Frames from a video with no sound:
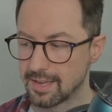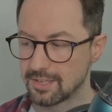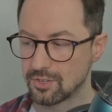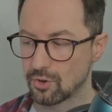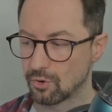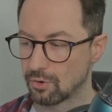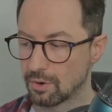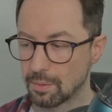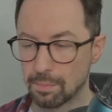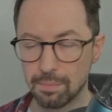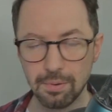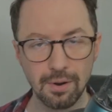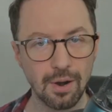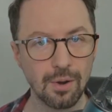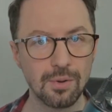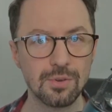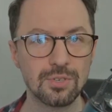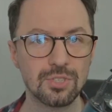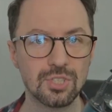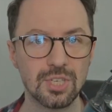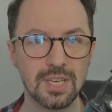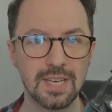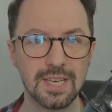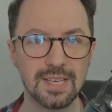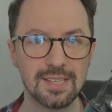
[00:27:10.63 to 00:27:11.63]
your
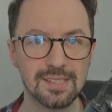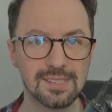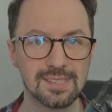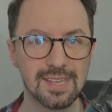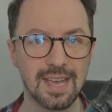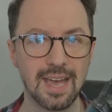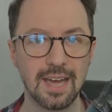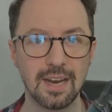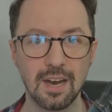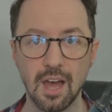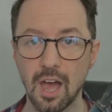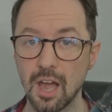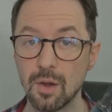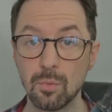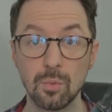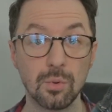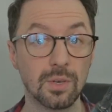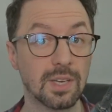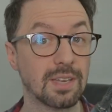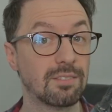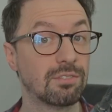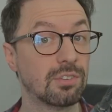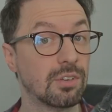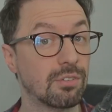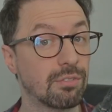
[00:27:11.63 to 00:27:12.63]
approaches, and I will
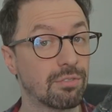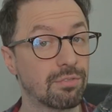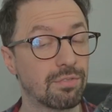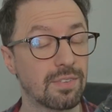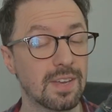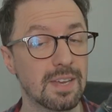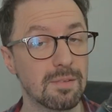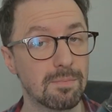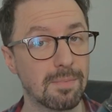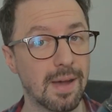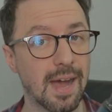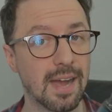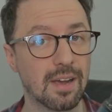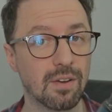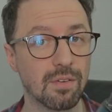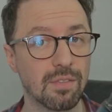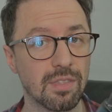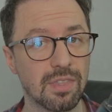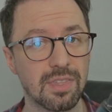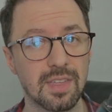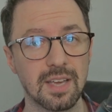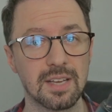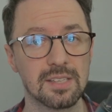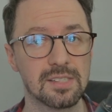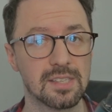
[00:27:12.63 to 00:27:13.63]
give you feedback on
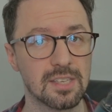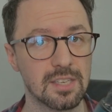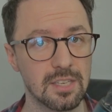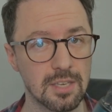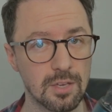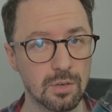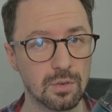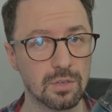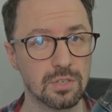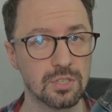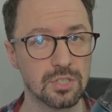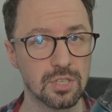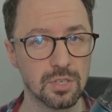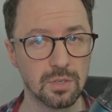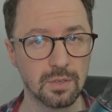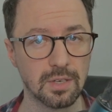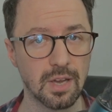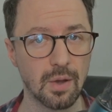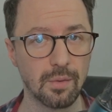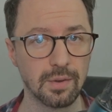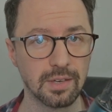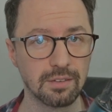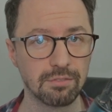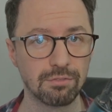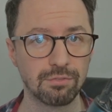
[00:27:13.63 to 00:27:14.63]
things that you can do
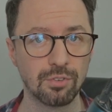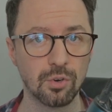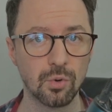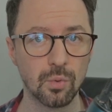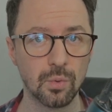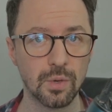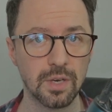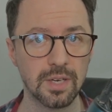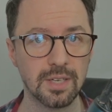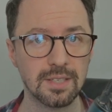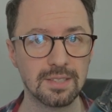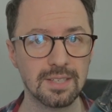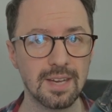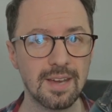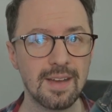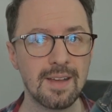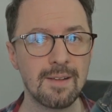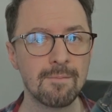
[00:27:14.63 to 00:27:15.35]
going forward.